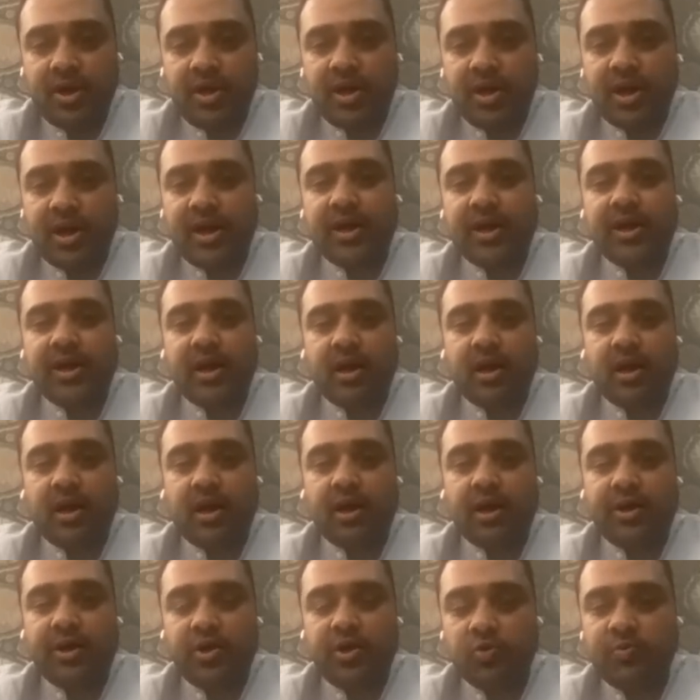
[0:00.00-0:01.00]
Like a
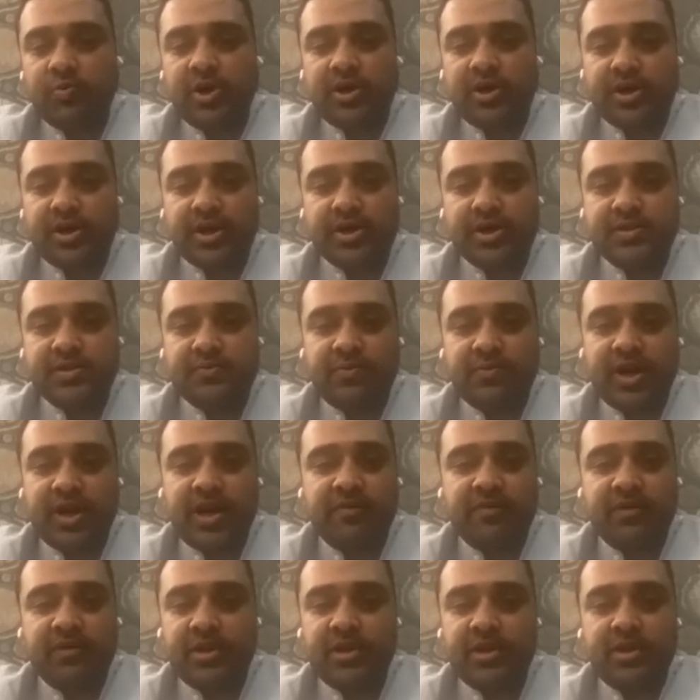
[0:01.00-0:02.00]
human race,
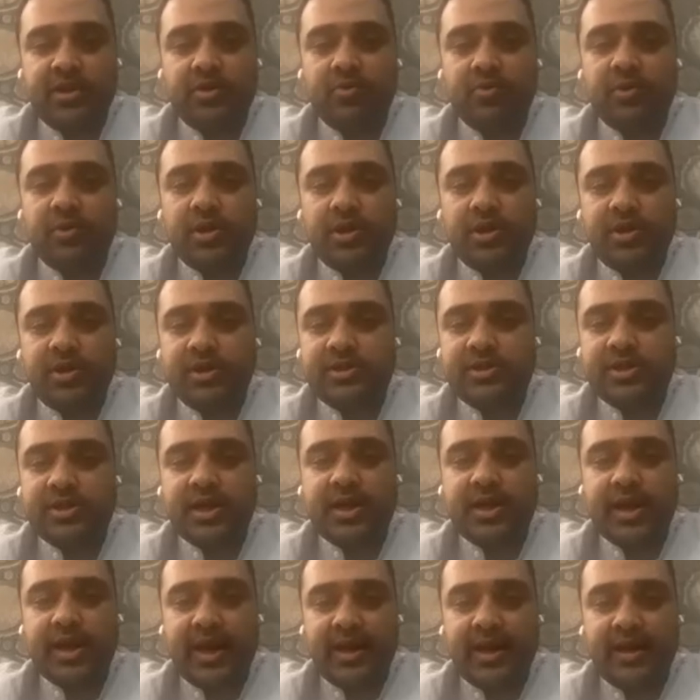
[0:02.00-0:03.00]
whenever they don't
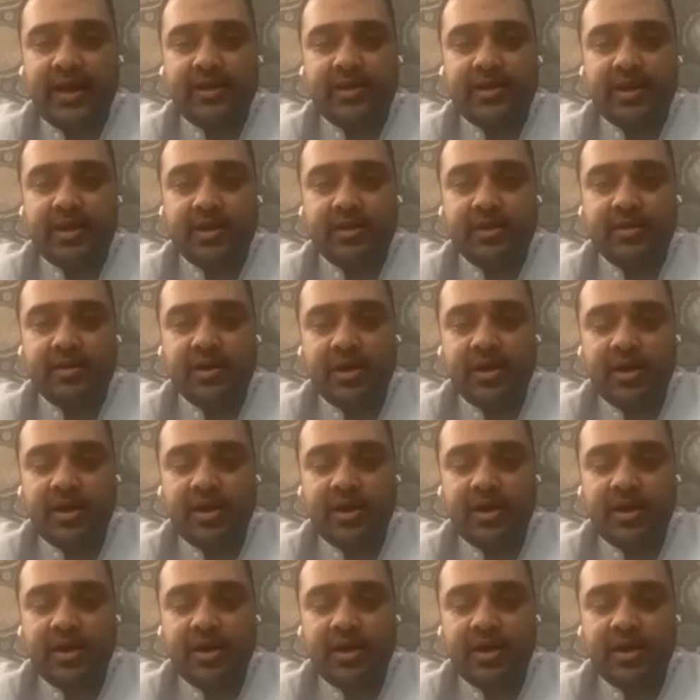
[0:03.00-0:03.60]
understand anything,